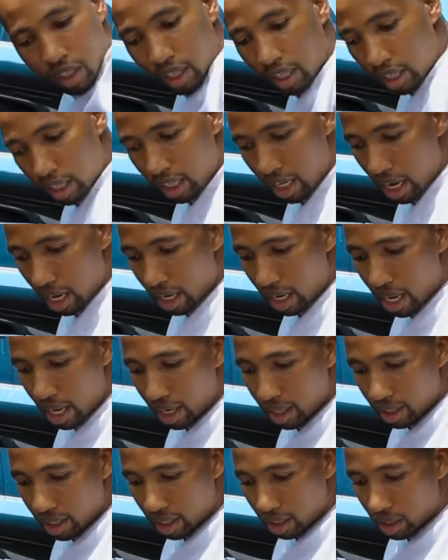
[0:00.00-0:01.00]
Here
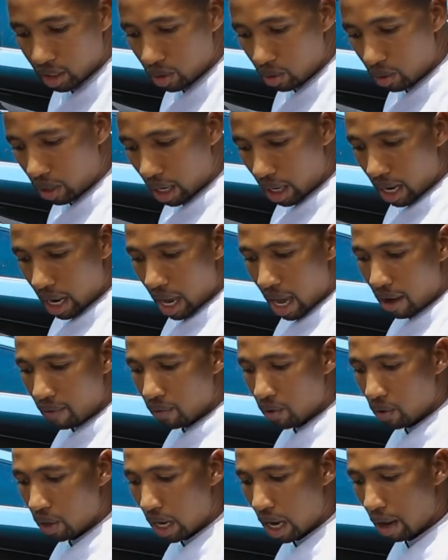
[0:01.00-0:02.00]
is it. You can have
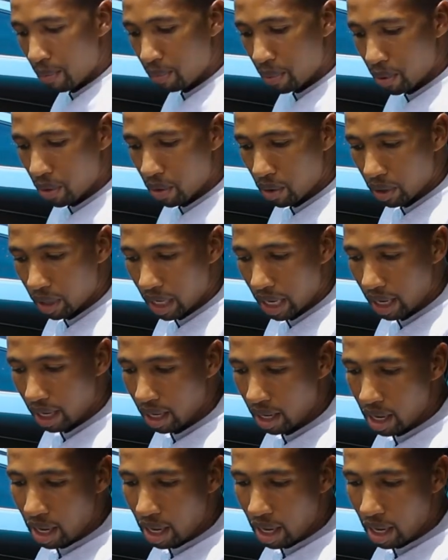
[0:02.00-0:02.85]
your cup holder